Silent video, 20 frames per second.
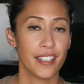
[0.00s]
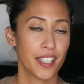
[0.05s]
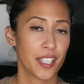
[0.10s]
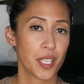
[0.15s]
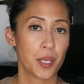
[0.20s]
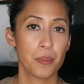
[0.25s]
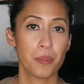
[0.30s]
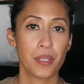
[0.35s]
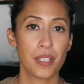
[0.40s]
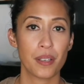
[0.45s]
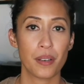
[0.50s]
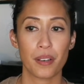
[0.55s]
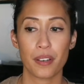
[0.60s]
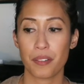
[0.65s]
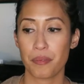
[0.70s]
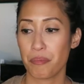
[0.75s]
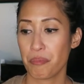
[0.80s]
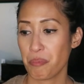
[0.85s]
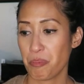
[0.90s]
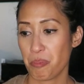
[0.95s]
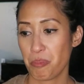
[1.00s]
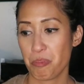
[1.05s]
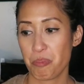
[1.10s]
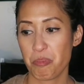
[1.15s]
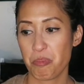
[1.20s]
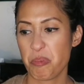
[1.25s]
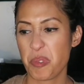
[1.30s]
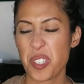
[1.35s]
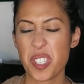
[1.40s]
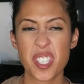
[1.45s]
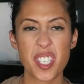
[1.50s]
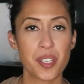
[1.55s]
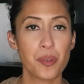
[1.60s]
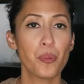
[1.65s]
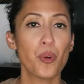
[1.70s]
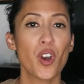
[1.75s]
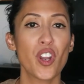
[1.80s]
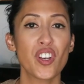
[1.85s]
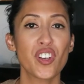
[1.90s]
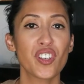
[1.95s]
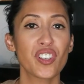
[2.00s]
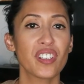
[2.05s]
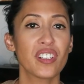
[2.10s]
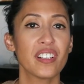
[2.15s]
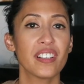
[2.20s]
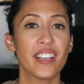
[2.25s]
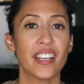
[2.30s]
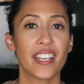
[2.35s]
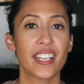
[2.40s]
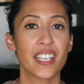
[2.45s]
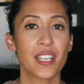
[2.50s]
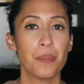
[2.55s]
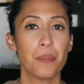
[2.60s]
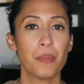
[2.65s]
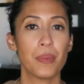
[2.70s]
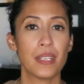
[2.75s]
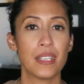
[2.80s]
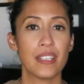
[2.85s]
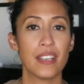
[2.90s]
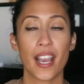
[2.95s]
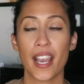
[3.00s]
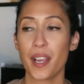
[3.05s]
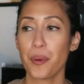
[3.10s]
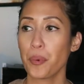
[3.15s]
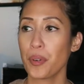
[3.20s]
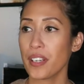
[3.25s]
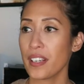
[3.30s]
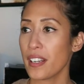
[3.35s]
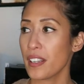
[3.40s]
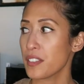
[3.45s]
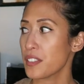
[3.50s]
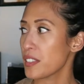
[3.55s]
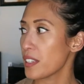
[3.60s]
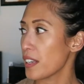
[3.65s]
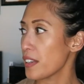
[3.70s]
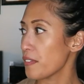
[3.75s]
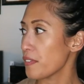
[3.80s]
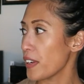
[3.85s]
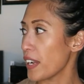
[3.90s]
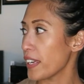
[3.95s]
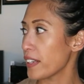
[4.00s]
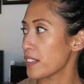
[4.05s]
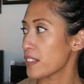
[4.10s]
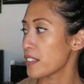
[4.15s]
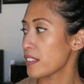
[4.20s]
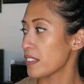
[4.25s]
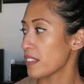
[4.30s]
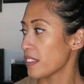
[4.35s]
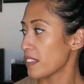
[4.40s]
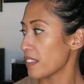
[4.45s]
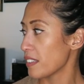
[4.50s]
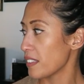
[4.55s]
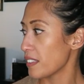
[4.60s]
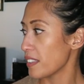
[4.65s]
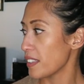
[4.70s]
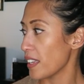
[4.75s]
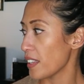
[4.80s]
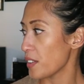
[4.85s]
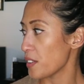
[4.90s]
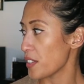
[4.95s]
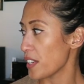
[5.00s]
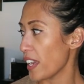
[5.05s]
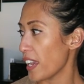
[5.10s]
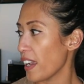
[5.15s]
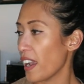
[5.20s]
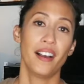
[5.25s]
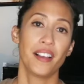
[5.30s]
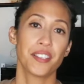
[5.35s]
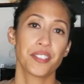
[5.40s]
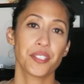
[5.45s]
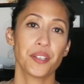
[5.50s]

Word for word: It can be a C. Wonder. It can be, I, what else did I find the other day?